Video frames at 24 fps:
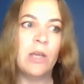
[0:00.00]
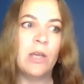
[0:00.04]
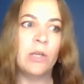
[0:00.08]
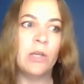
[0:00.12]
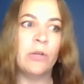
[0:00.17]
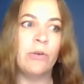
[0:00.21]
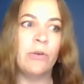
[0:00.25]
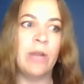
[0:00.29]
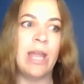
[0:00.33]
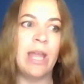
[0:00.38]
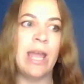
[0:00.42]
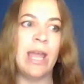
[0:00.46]

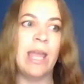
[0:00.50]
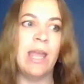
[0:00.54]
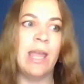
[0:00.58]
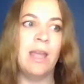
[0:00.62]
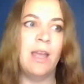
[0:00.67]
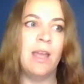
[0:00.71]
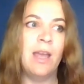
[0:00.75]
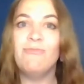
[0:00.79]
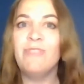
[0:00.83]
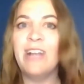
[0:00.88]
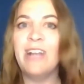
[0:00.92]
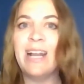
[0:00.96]

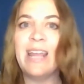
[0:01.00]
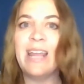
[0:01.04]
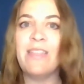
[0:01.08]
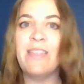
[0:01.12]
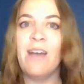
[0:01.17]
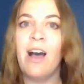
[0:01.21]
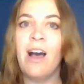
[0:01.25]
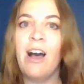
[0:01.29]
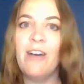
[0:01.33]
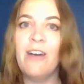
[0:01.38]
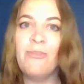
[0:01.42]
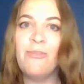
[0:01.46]
create really the
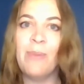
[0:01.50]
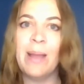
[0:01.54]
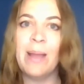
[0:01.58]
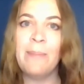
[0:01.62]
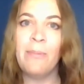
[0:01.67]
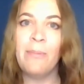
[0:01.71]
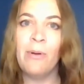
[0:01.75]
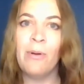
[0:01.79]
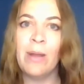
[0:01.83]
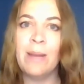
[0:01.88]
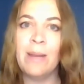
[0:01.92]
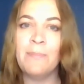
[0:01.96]
halfway
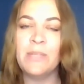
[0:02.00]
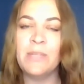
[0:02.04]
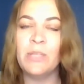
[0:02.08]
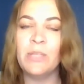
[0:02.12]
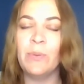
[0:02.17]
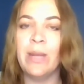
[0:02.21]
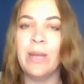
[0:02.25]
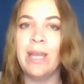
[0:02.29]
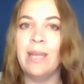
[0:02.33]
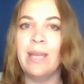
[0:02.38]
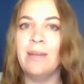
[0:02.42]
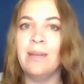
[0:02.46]
point
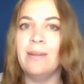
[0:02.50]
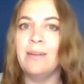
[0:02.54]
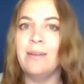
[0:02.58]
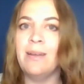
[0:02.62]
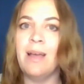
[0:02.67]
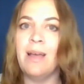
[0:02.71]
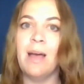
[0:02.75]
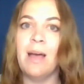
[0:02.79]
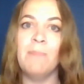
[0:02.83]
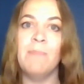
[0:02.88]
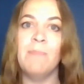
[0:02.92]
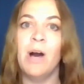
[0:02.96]
between
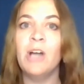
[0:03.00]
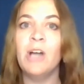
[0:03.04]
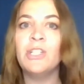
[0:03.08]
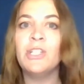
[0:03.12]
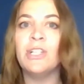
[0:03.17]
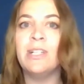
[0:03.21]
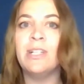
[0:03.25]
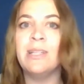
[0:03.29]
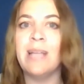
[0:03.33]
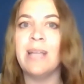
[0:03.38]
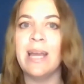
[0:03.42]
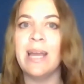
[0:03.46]
a
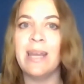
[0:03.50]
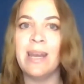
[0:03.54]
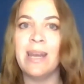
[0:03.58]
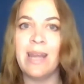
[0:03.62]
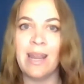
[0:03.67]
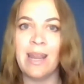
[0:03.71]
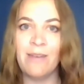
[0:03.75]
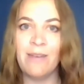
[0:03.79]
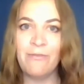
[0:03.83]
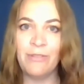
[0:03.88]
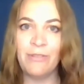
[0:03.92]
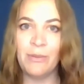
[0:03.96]
model and an
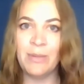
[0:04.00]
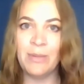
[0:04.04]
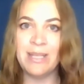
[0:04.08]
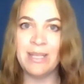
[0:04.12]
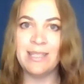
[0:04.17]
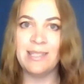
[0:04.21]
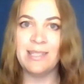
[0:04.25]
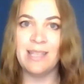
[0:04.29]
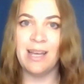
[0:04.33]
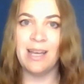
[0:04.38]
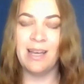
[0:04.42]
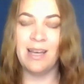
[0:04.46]

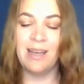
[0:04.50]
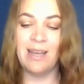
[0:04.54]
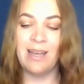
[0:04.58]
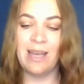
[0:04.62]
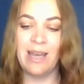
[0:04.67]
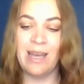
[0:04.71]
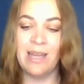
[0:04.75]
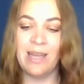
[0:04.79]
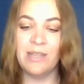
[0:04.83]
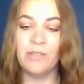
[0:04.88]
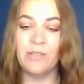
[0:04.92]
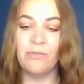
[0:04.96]
influencer?
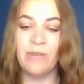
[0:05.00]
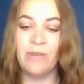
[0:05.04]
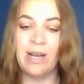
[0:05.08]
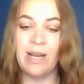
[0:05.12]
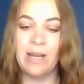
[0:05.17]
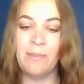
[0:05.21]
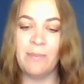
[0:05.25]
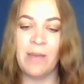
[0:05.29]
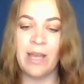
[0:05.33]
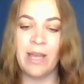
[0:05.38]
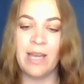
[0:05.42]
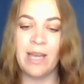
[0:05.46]
And
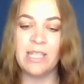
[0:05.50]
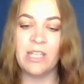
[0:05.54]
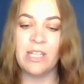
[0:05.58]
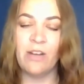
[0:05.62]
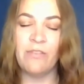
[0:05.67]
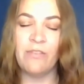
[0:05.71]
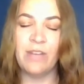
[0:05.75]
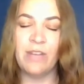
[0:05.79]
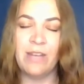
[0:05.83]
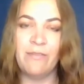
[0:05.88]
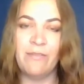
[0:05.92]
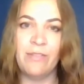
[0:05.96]
really, my idea
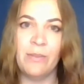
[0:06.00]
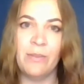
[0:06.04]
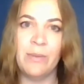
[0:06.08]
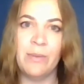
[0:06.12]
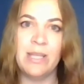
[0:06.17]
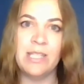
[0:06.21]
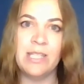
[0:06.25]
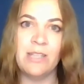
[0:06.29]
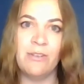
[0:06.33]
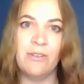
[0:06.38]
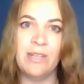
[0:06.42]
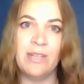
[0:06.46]
of an
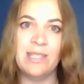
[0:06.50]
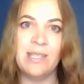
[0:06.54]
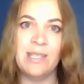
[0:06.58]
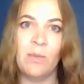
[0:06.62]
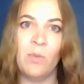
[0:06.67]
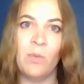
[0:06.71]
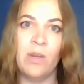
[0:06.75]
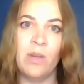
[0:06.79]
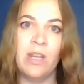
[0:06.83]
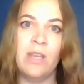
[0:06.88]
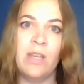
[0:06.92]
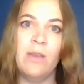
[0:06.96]
influencer is
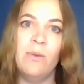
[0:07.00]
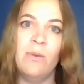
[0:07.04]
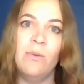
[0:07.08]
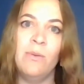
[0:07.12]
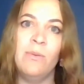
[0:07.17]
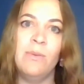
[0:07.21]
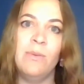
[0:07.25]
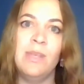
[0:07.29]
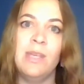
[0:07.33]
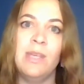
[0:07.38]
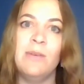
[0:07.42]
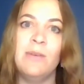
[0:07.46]
someone
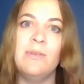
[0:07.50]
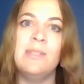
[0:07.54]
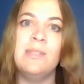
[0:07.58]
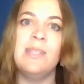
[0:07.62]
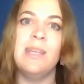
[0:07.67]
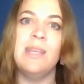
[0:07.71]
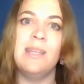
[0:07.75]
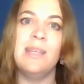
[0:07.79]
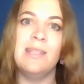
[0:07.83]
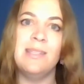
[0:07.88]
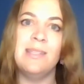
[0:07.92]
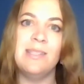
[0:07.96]
who
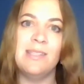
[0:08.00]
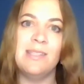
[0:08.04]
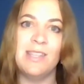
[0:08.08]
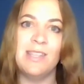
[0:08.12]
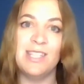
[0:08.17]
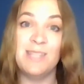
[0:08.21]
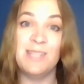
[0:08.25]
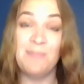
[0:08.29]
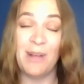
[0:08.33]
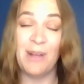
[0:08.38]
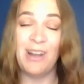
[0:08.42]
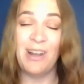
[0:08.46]
uses the
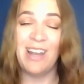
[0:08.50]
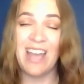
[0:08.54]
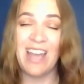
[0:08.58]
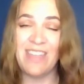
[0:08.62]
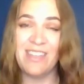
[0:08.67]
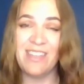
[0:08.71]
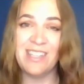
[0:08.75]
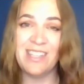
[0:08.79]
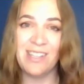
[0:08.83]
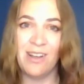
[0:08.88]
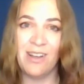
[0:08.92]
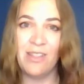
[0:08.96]
spotlight
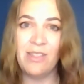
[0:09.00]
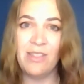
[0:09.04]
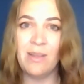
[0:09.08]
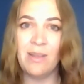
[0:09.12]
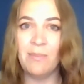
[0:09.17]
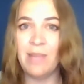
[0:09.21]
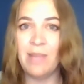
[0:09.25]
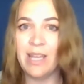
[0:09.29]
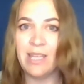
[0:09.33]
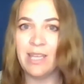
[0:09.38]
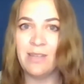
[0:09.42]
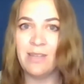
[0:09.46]
that's on
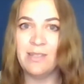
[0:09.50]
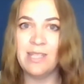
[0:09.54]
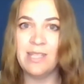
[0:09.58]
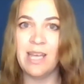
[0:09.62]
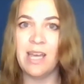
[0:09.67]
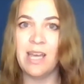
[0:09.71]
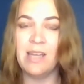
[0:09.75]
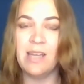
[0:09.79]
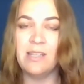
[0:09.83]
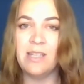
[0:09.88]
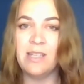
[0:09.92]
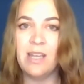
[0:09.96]
them, like you
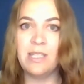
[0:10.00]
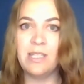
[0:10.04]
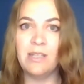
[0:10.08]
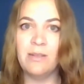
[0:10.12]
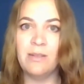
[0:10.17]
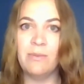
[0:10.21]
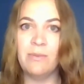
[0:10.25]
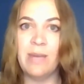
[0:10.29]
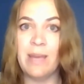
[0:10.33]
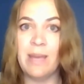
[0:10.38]
said, to